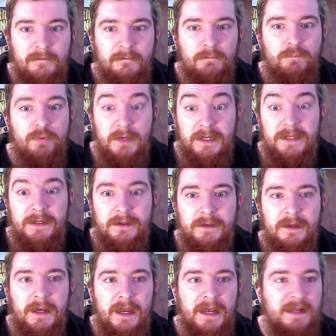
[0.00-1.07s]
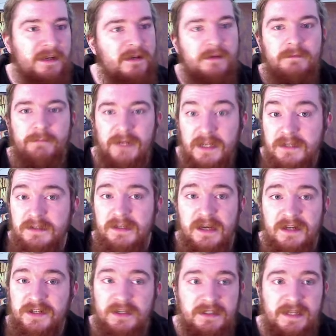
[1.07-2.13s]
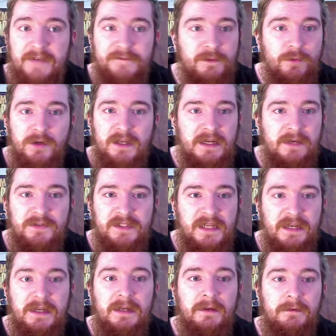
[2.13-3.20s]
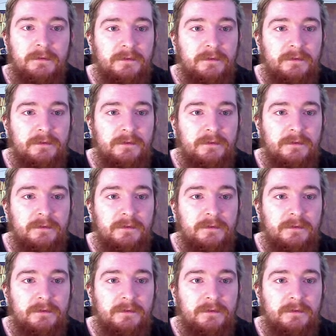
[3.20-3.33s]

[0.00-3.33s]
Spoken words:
brilliant, and because of that I just have to put it in outstanding.